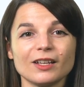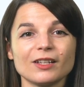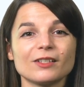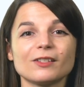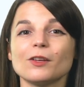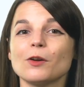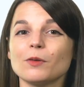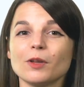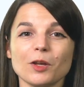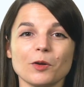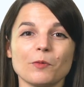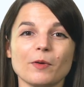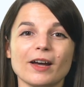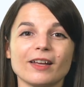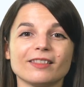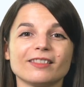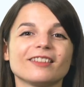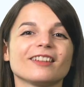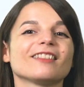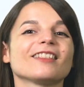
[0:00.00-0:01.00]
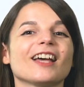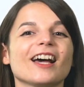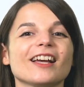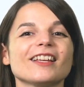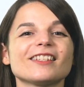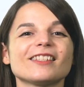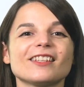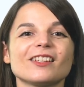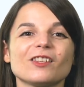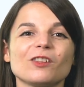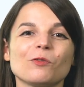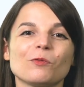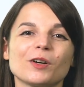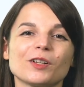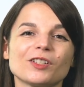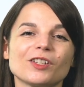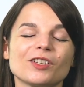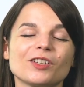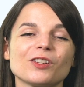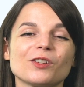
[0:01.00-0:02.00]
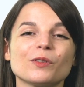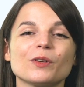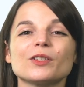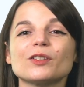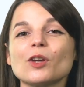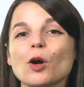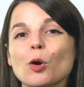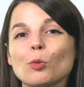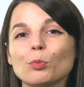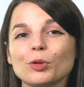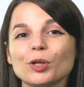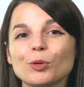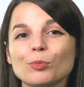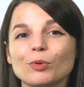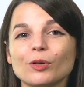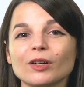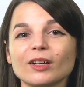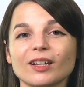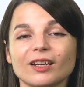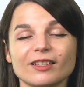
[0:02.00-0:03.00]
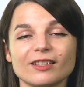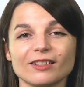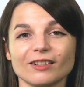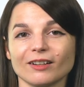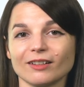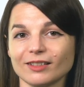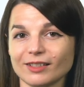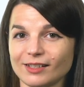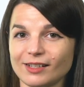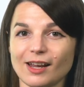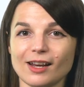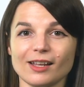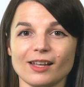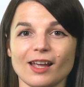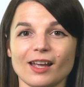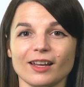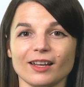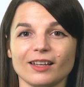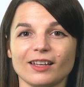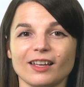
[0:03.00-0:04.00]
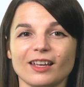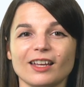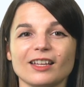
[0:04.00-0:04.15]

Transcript: soaking wet, the last thing you want to do is open a book and start studying.